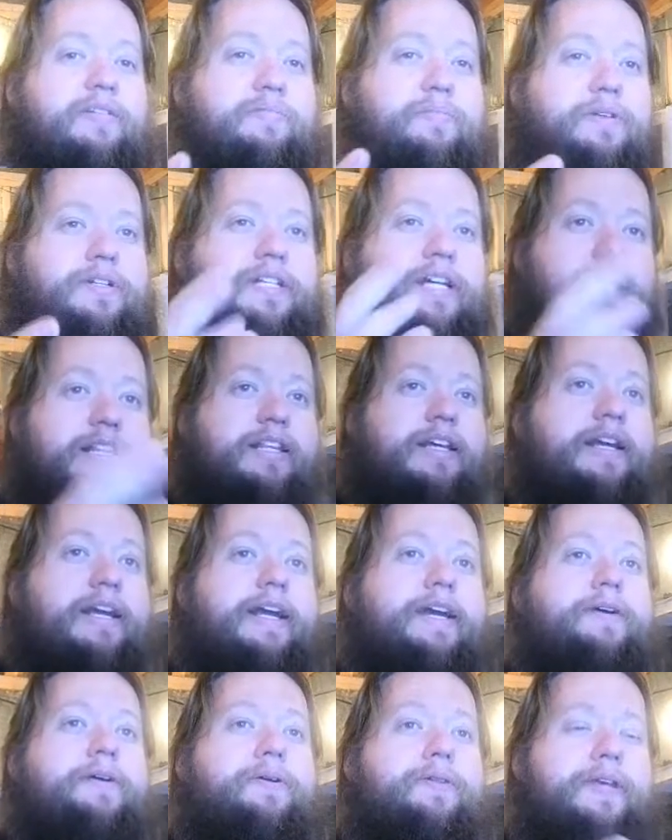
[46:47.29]
protect the
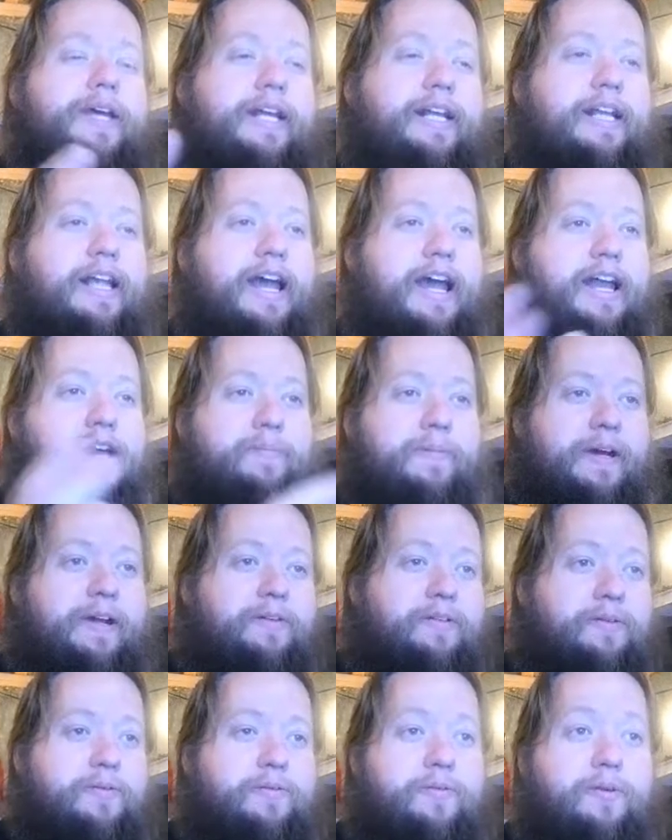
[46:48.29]
herald and guide him out of
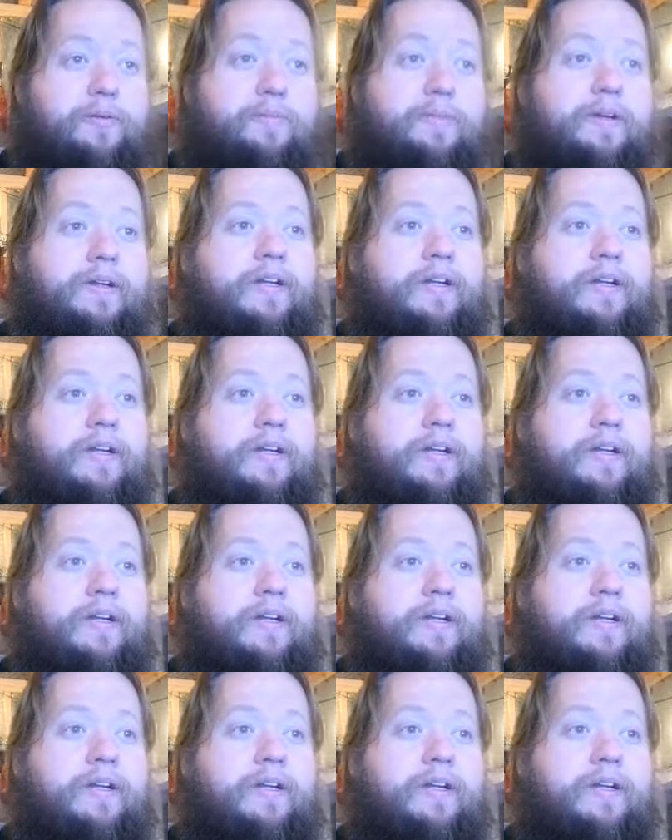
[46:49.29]
the room.